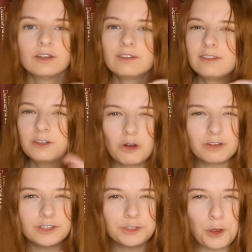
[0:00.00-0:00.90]

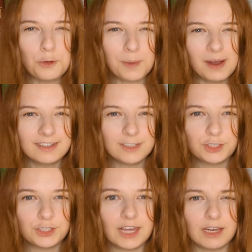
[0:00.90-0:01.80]
not so
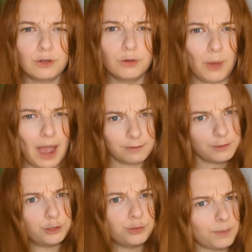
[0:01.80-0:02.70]
much that you have
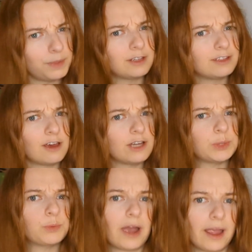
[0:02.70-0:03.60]
to do something a
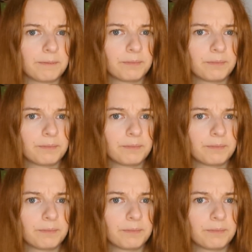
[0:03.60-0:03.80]
certain way.